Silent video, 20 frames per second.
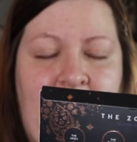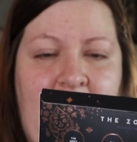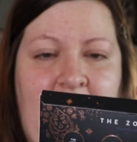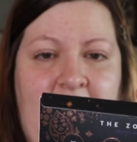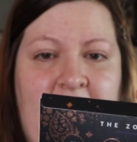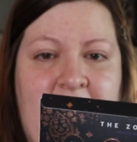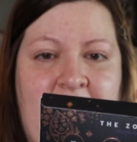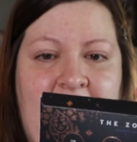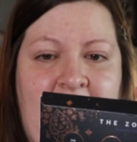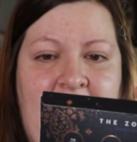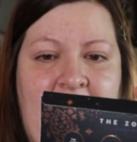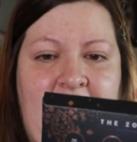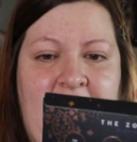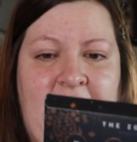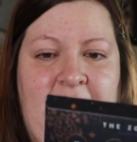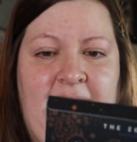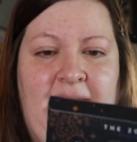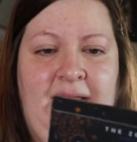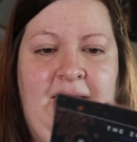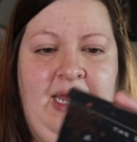and
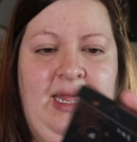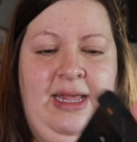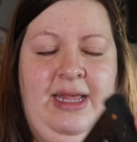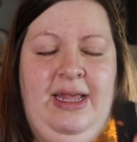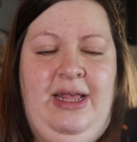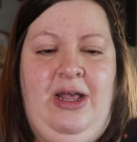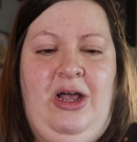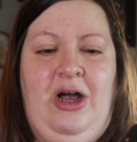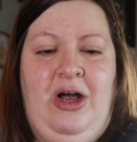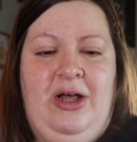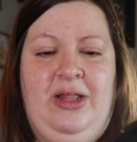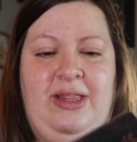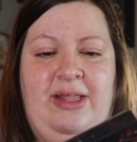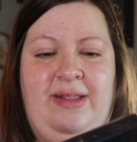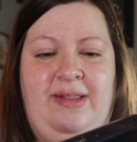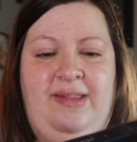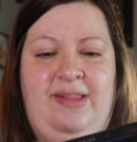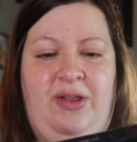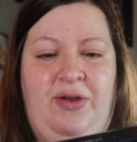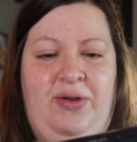then all
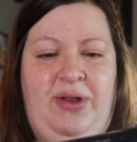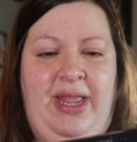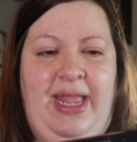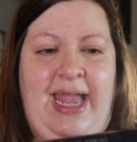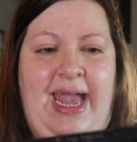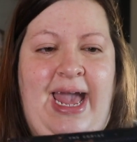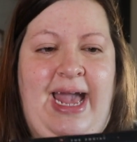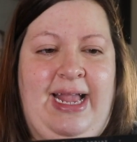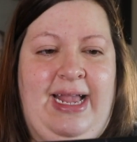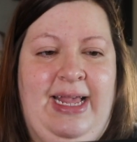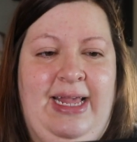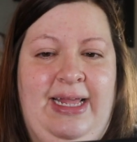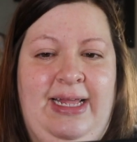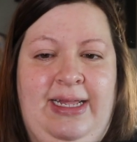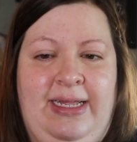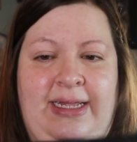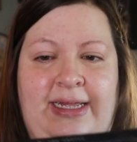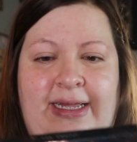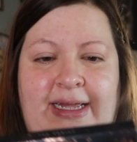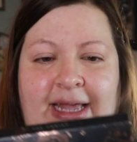the Zodiac
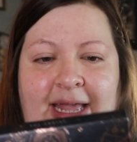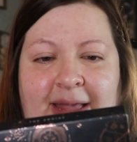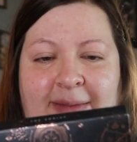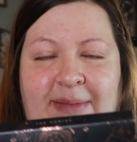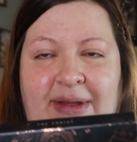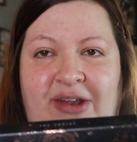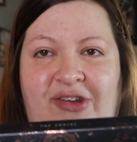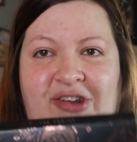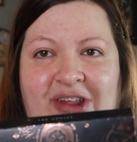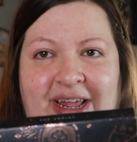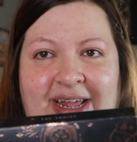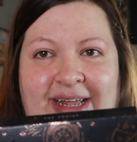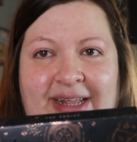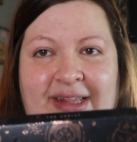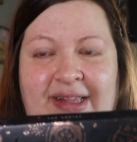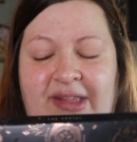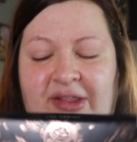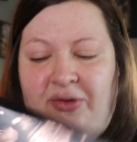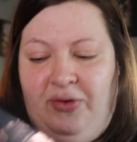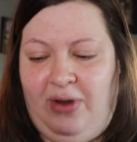
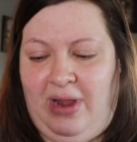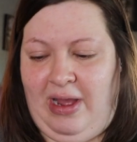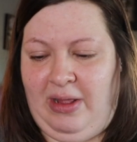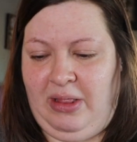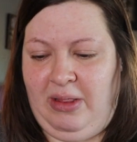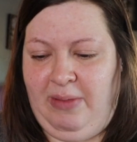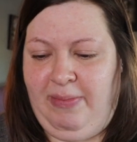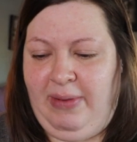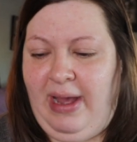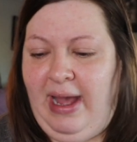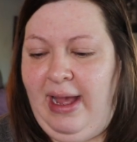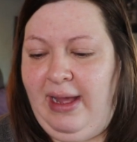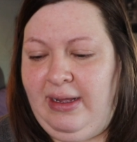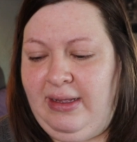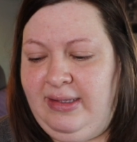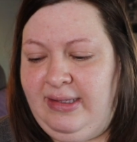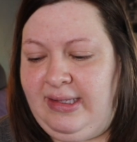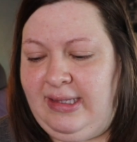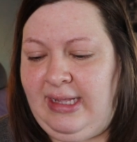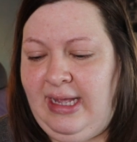images throughout the
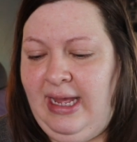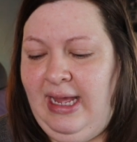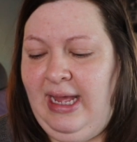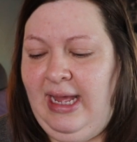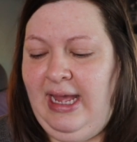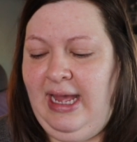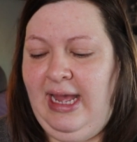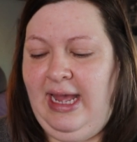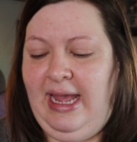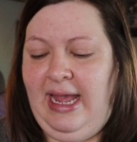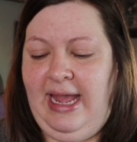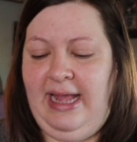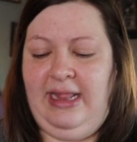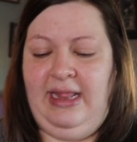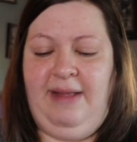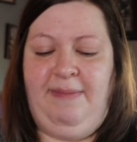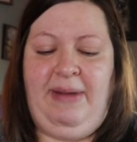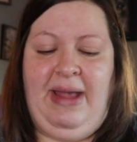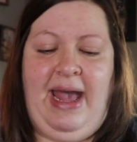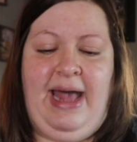box. And
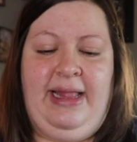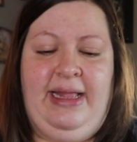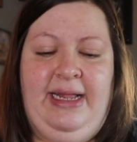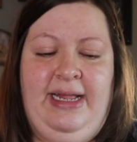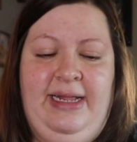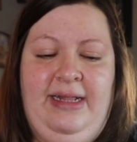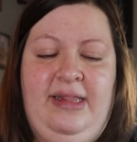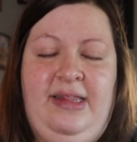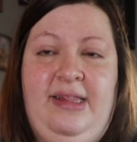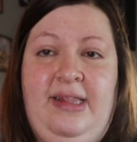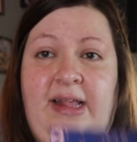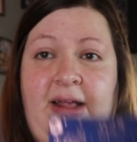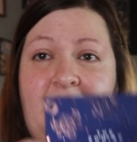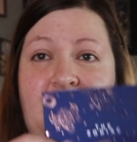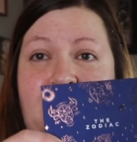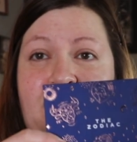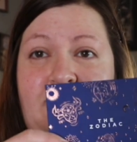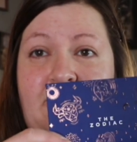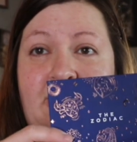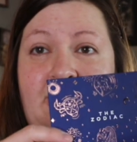the palette
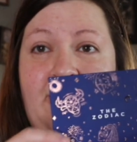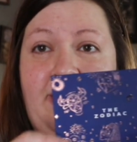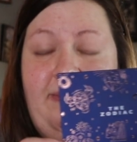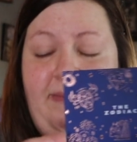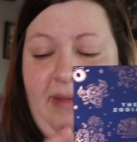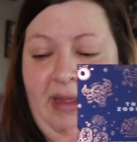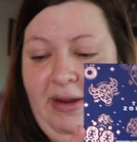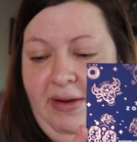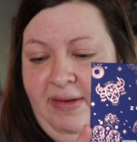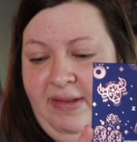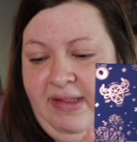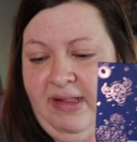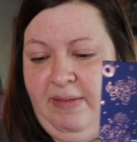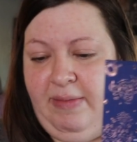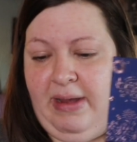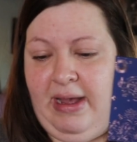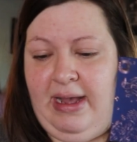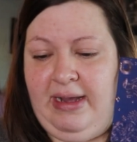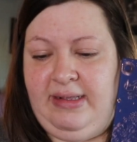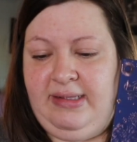itself mirrors the
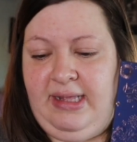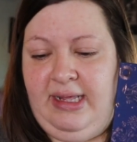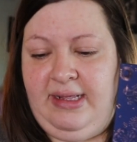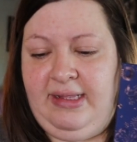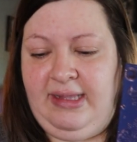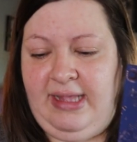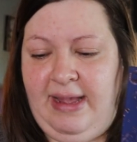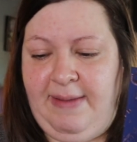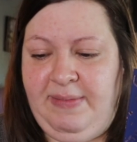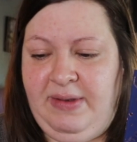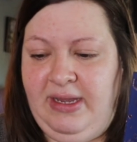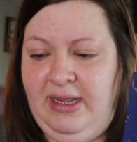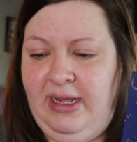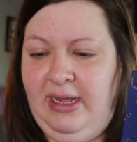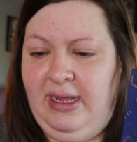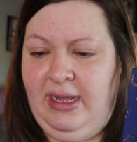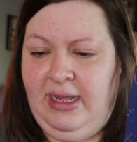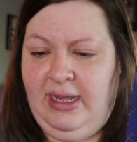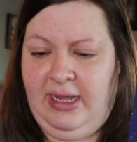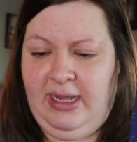box, except
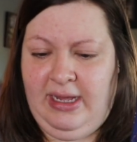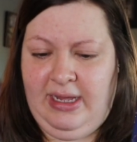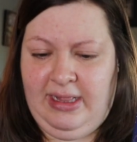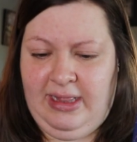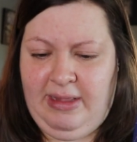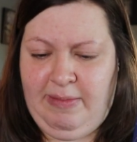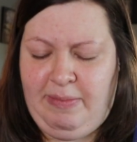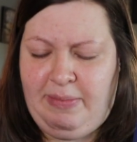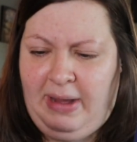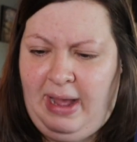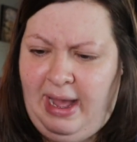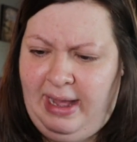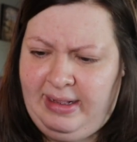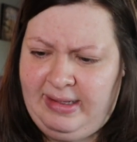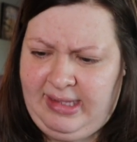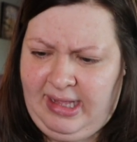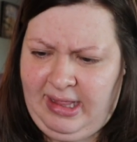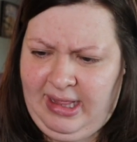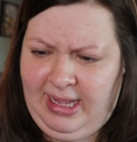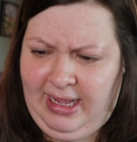the
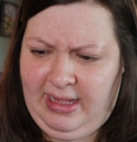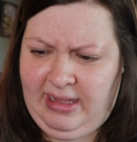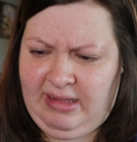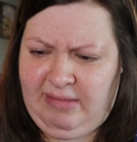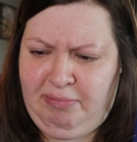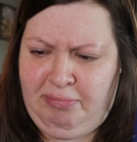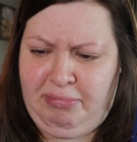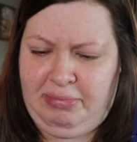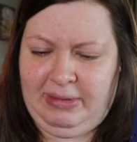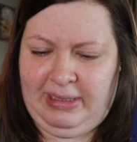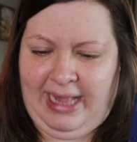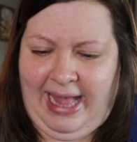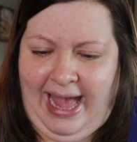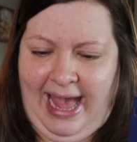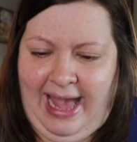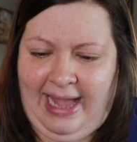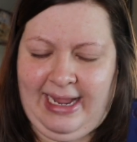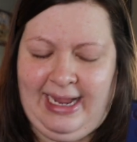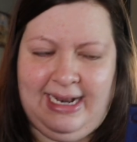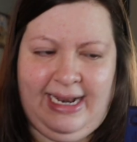box I think is
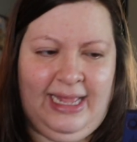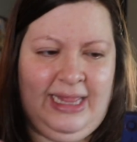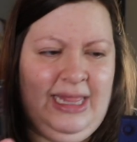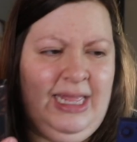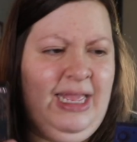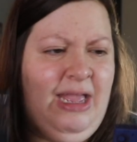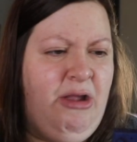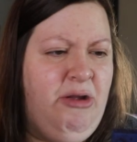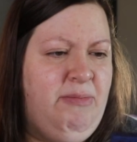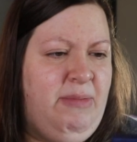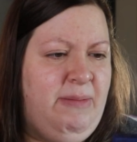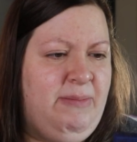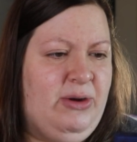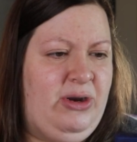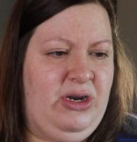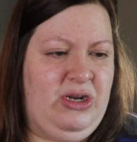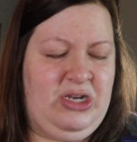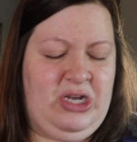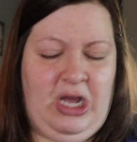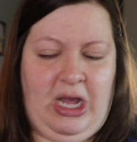black, and I think I remember
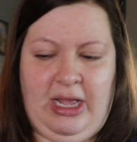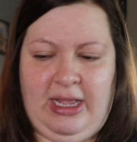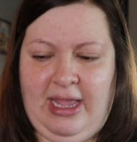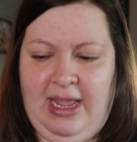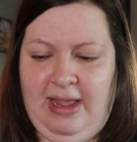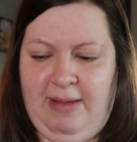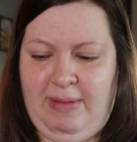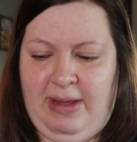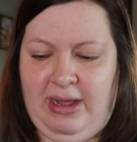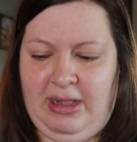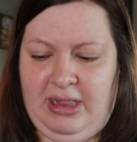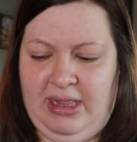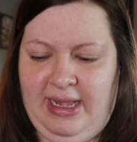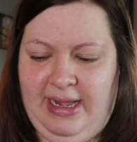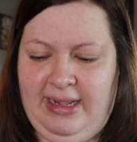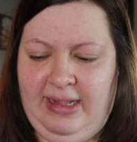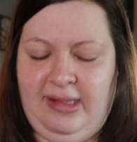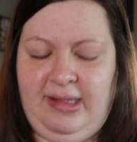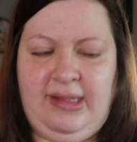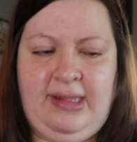her talking about
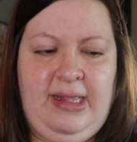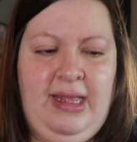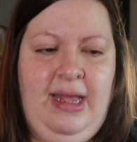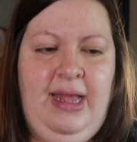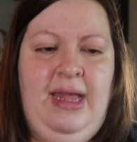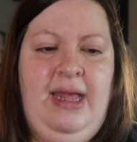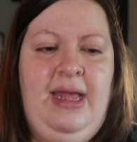this.